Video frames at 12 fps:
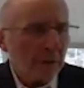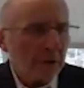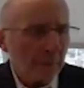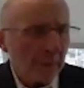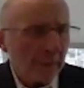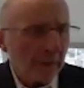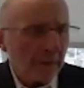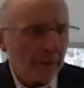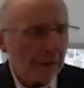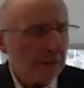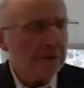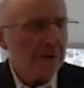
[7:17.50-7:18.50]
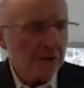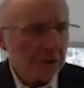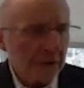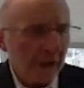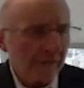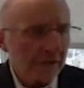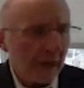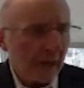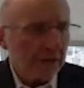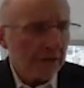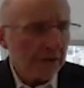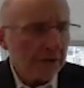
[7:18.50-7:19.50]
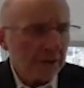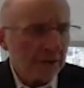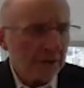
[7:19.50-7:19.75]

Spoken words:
Shipping continues to have challenges.